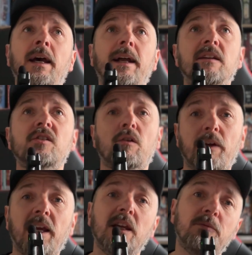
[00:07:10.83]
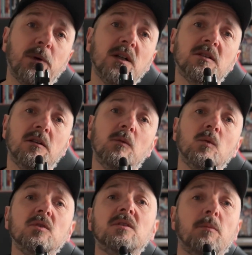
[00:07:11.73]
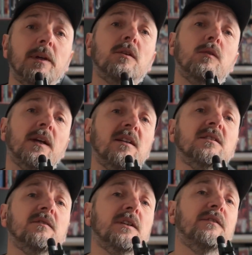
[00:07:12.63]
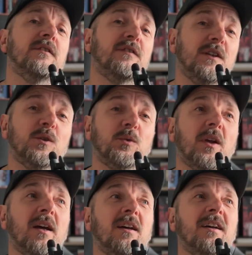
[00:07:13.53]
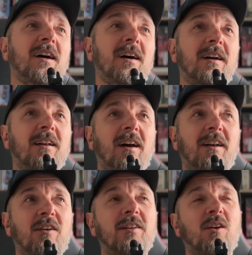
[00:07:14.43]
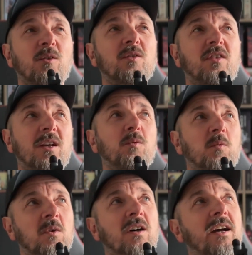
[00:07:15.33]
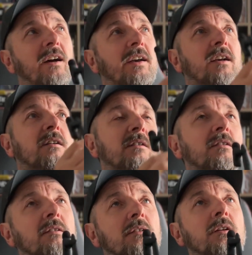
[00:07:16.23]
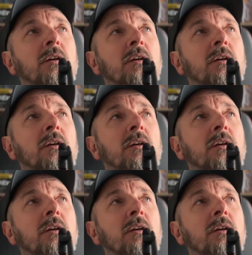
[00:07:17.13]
And as a creative person, I want to be creatively fulfilled. And I don't see why I can't